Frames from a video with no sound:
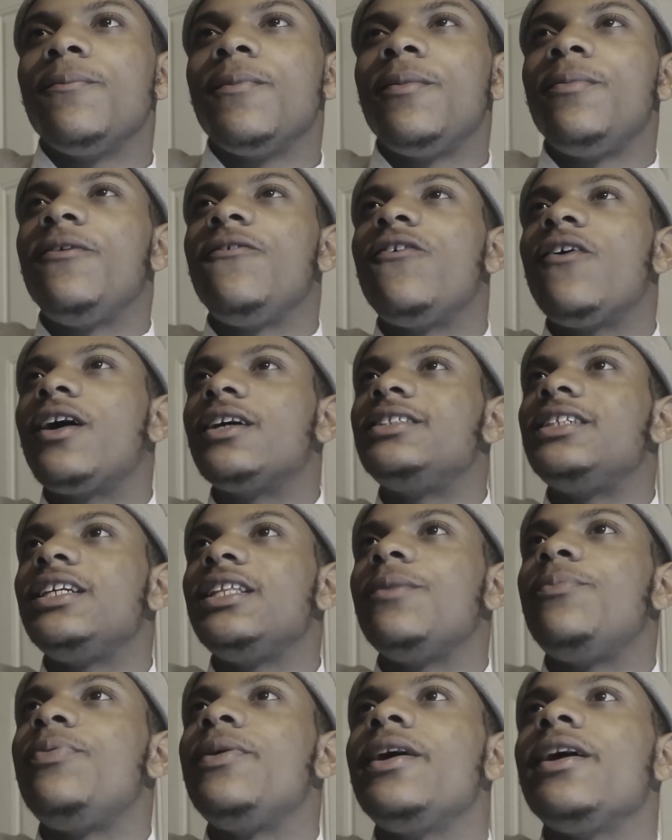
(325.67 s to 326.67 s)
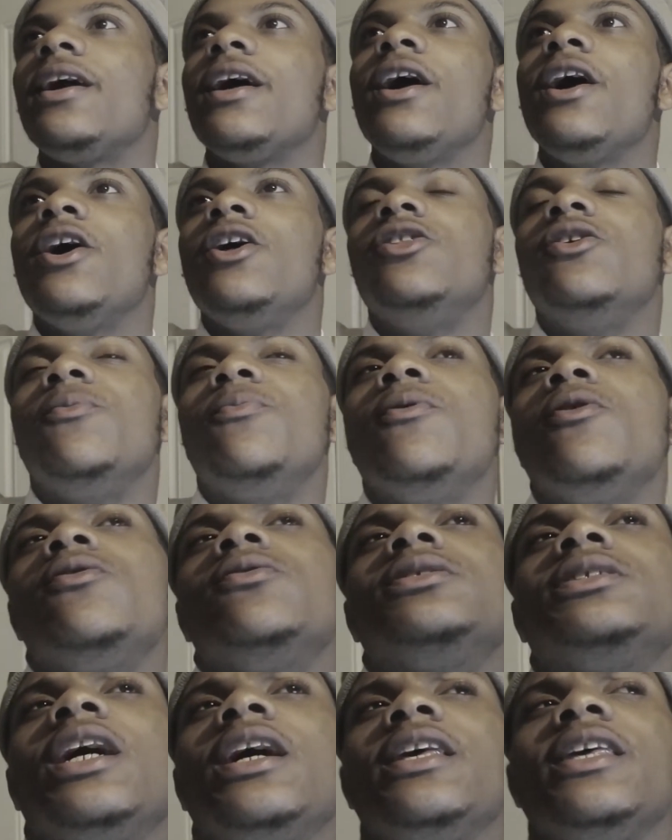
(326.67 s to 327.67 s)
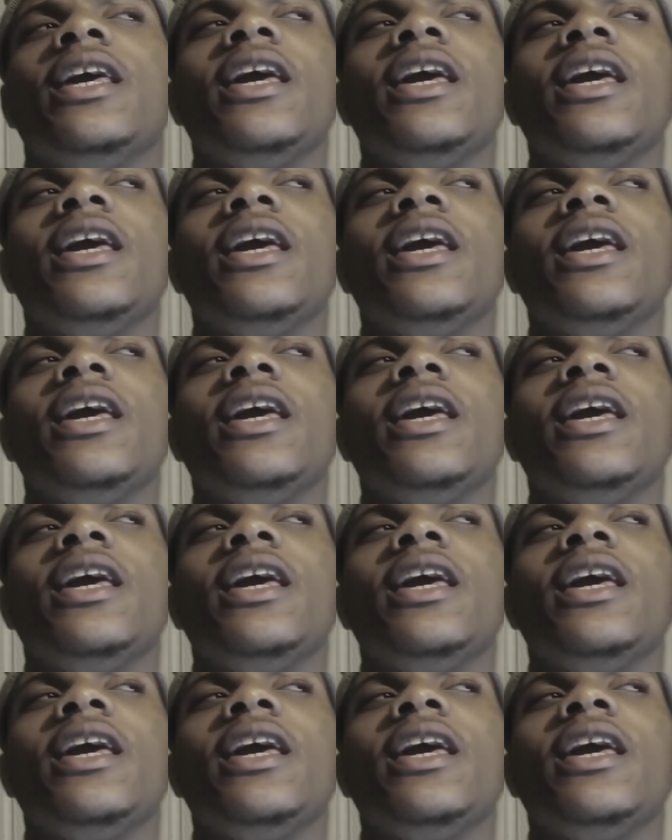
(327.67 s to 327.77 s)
But before I take the pic, the boy was like,